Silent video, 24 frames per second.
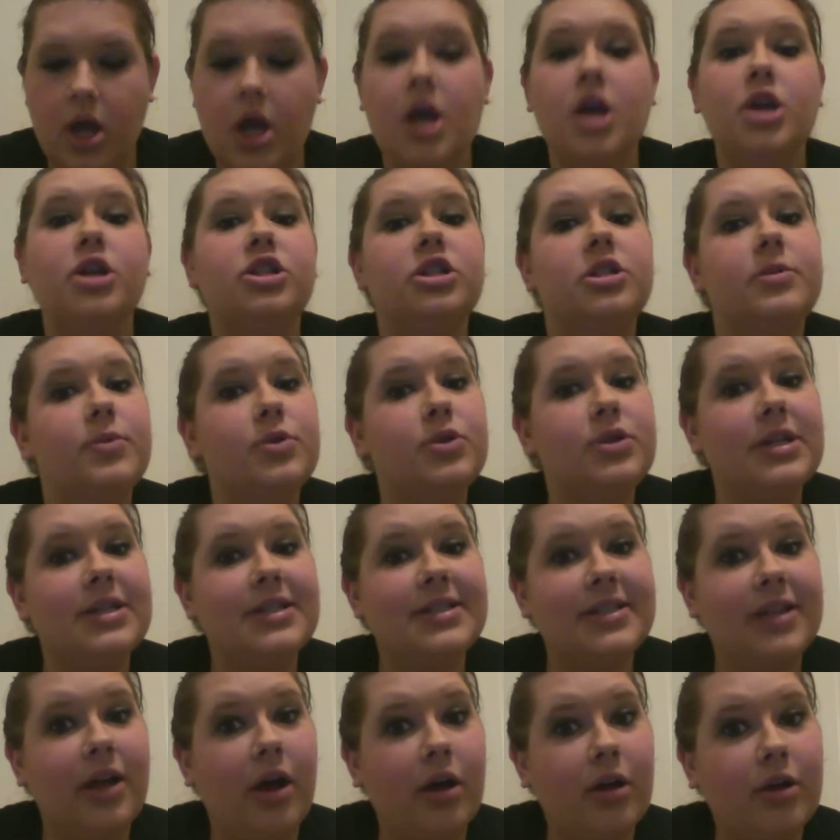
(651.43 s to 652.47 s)
Smooch
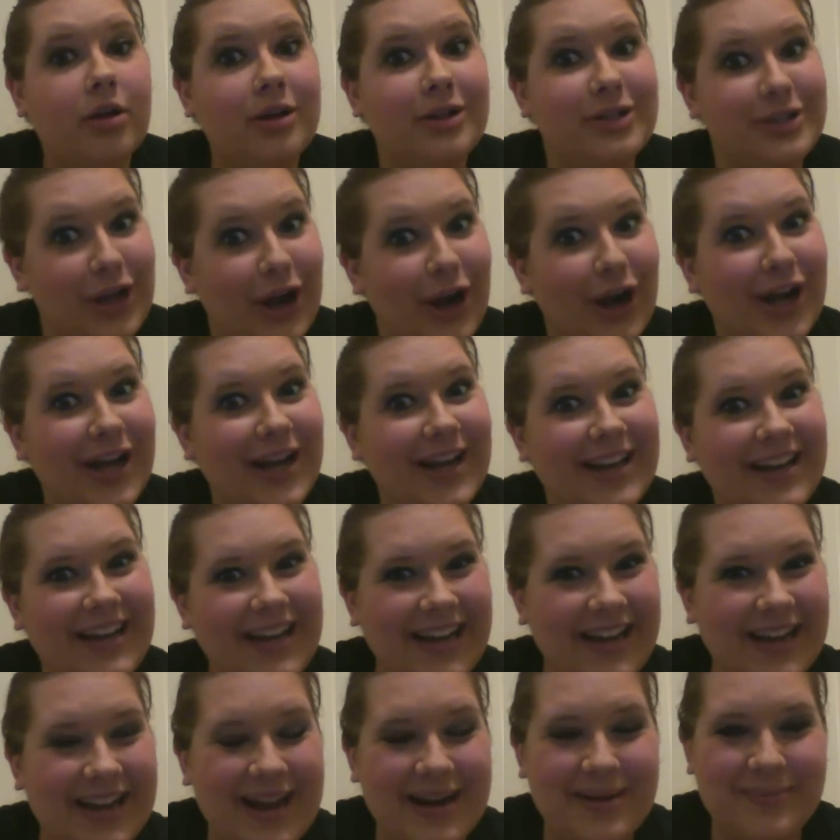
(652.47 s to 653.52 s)
Silk. Sorry, I
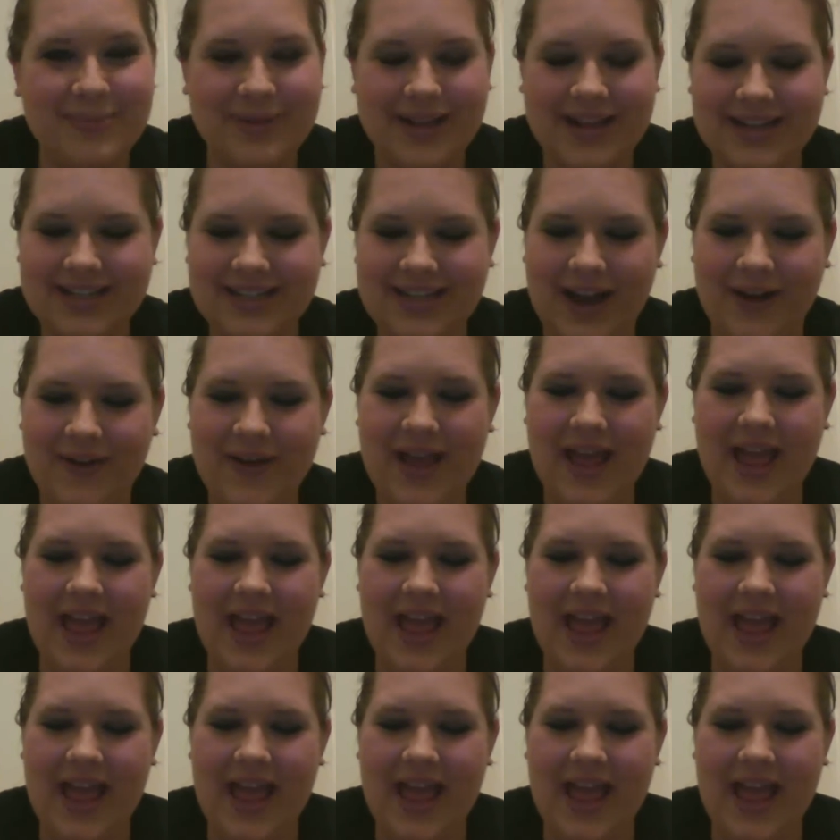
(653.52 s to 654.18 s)
kind of blanked out.